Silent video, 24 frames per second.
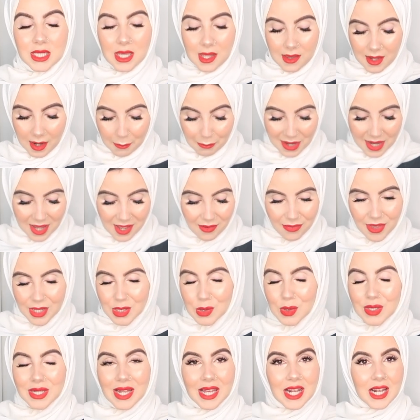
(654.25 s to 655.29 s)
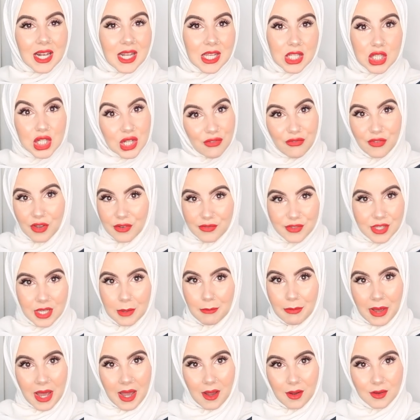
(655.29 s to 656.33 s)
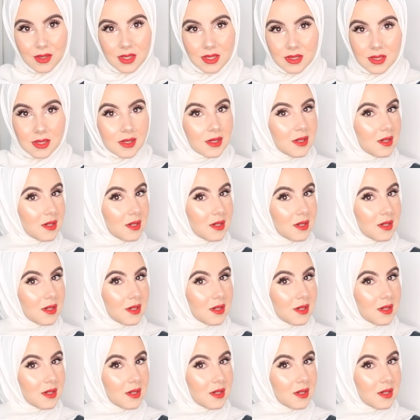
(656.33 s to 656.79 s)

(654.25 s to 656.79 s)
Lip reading: And I believe this was like literally £15